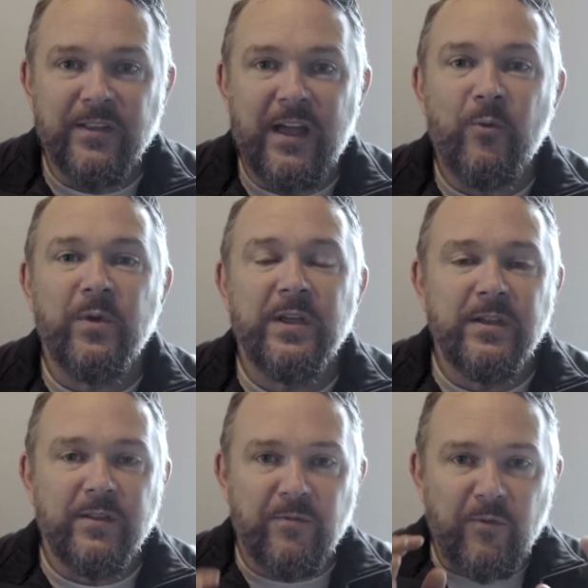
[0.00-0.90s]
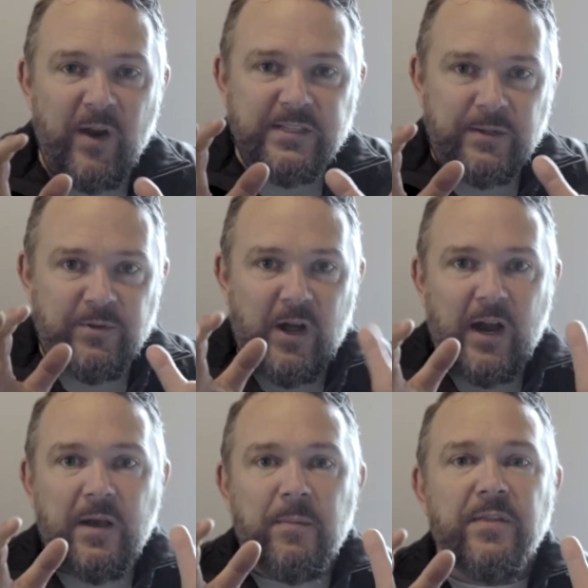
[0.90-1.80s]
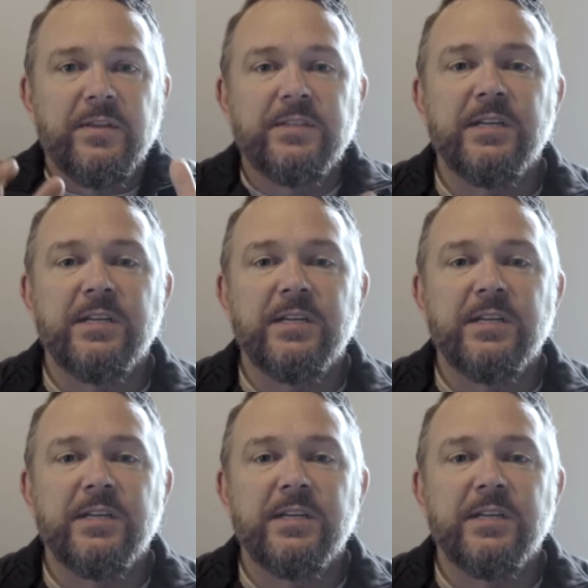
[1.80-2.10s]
that the phrase I'm talking about this